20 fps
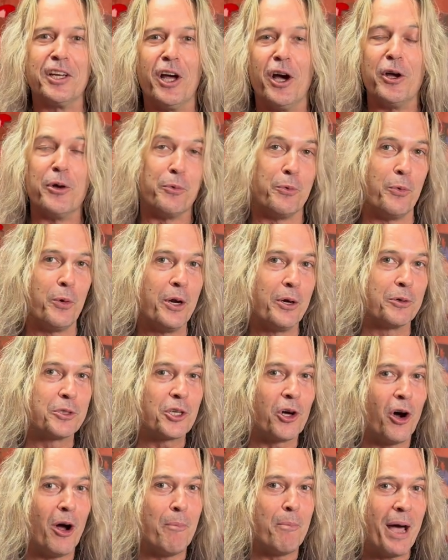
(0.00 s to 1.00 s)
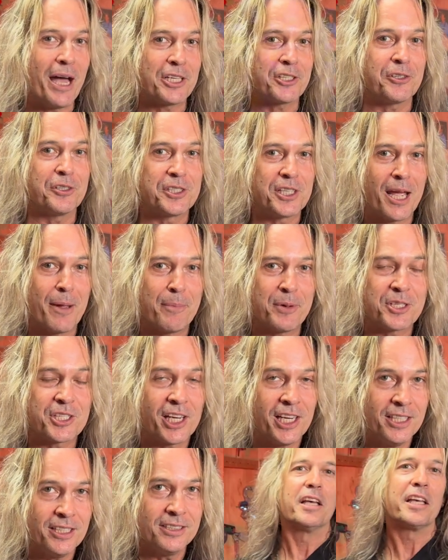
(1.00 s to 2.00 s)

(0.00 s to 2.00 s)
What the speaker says: know real-time battery temperature.